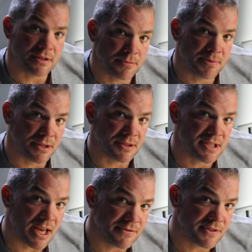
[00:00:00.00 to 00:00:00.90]
to be on the
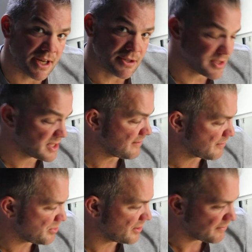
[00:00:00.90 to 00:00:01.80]
safe side to
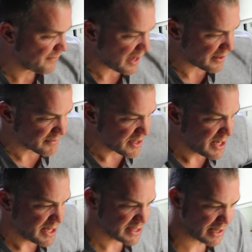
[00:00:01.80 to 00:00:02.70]
7.5,
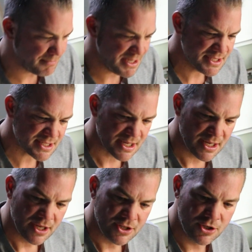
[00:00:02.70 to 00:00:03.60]
that means
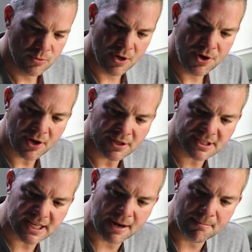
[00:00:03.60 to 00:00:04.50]
you will
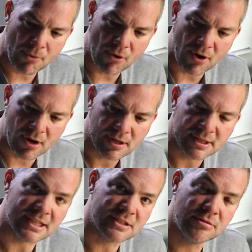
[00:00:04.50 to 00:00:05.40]
not get more
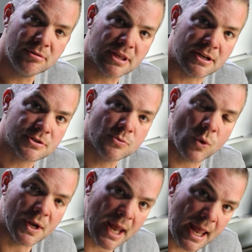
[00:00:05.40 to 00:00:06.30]
than 2000 watt